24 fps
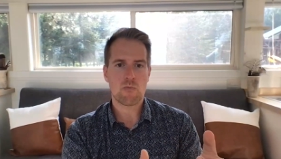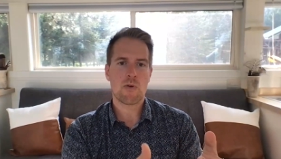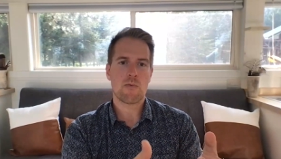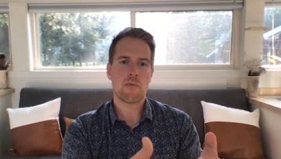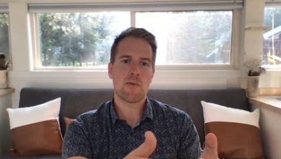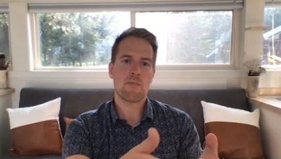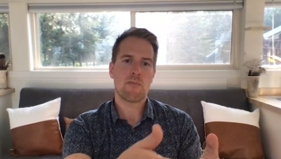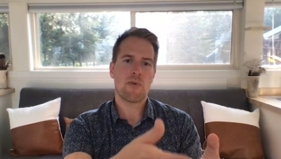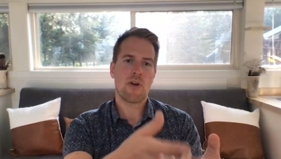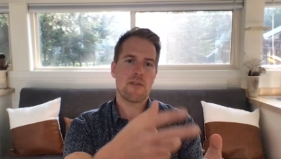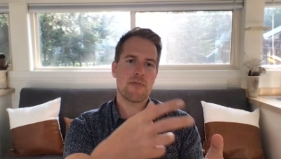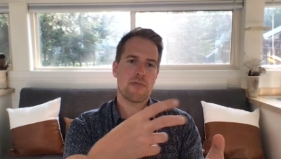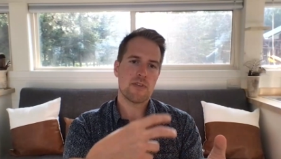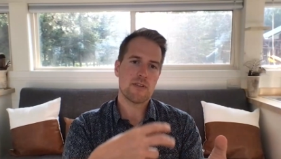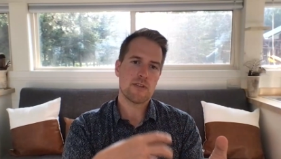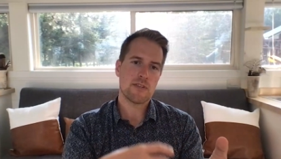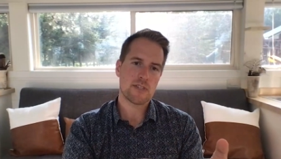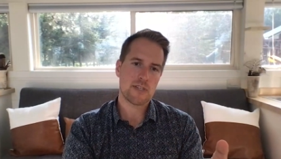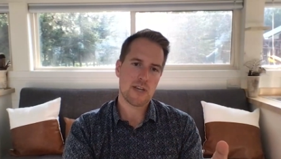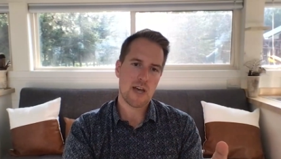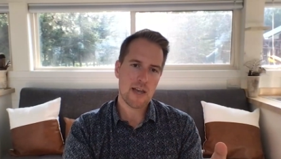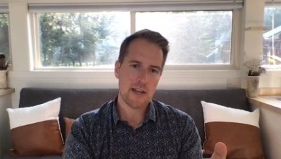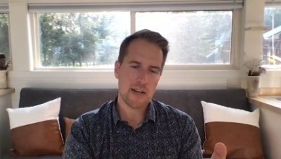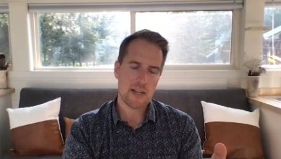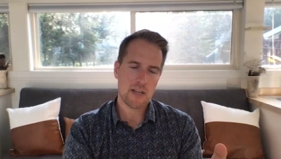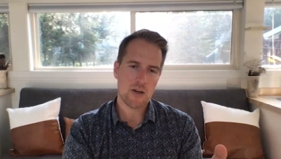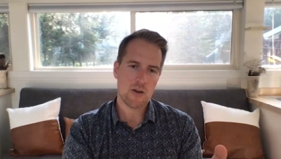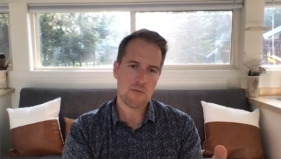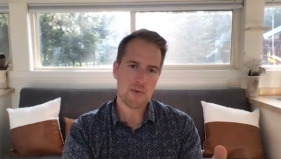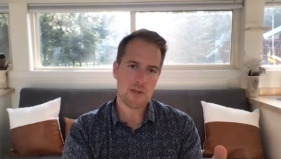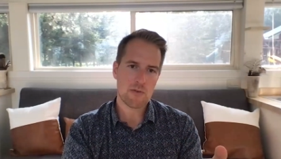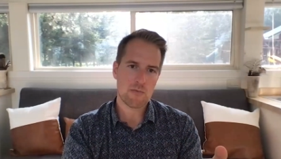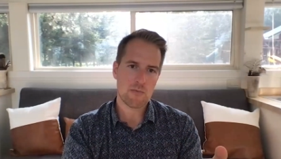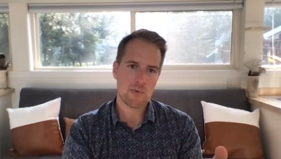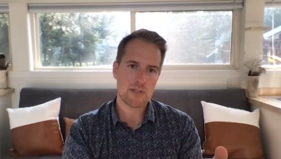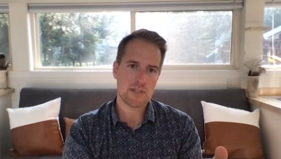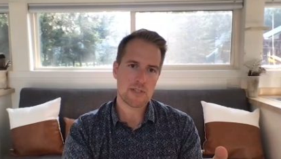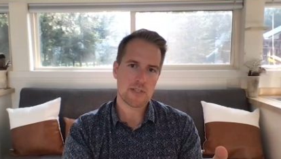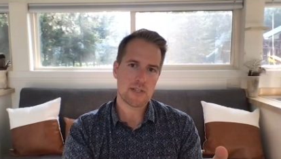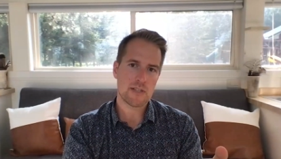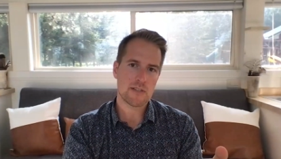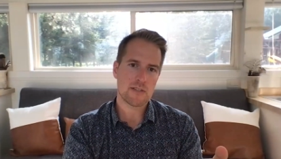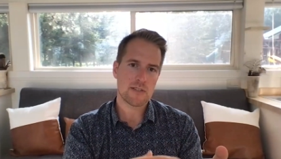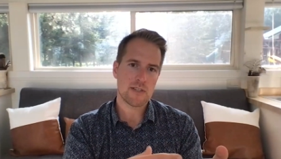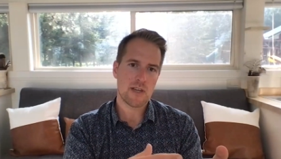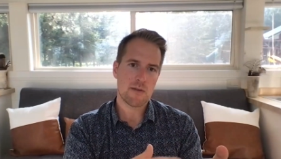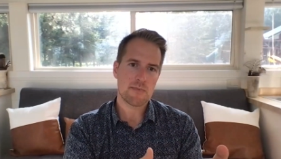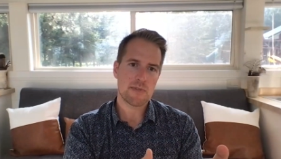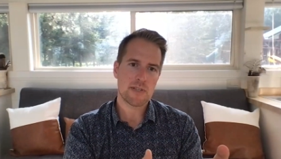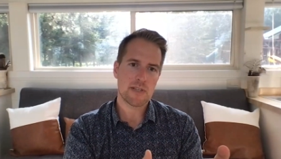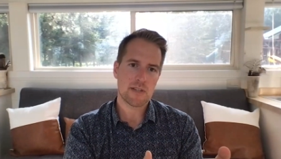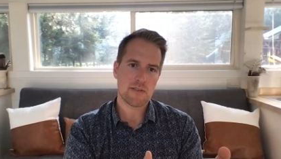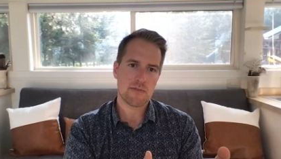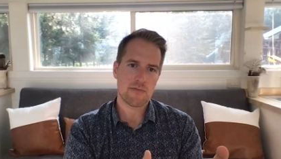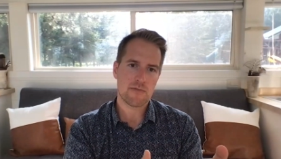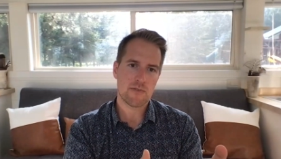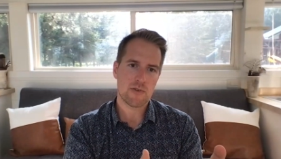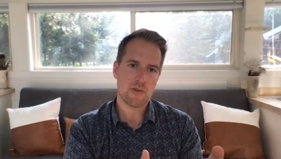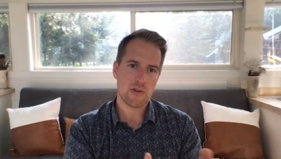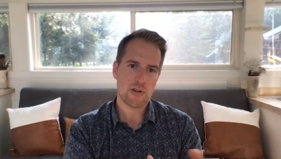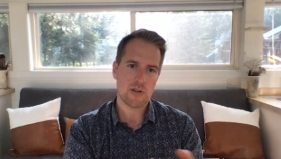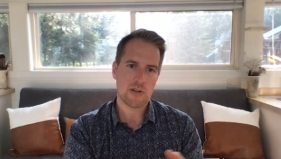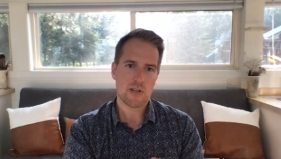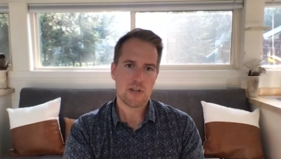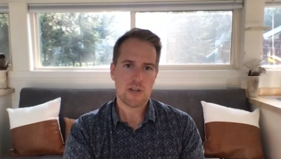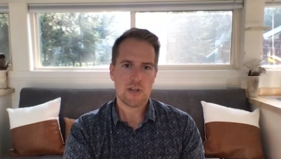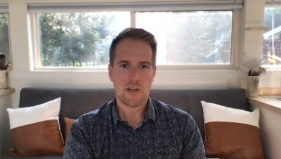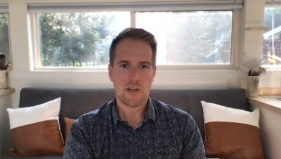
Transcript: When we brought the tiny home in, we did a septic for